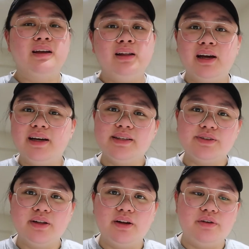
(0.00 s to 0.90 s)
Yeah, it's
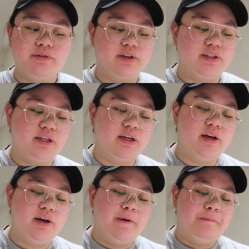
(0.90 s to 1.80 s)
really refreshing.
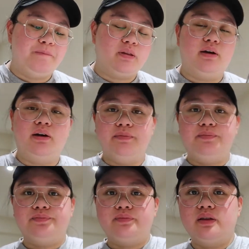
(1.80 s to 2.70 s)

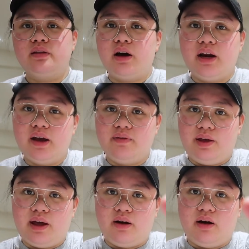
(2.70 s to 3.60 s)
Um, not
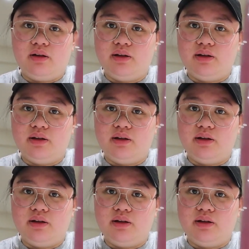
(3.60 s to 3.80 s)
heavy at all.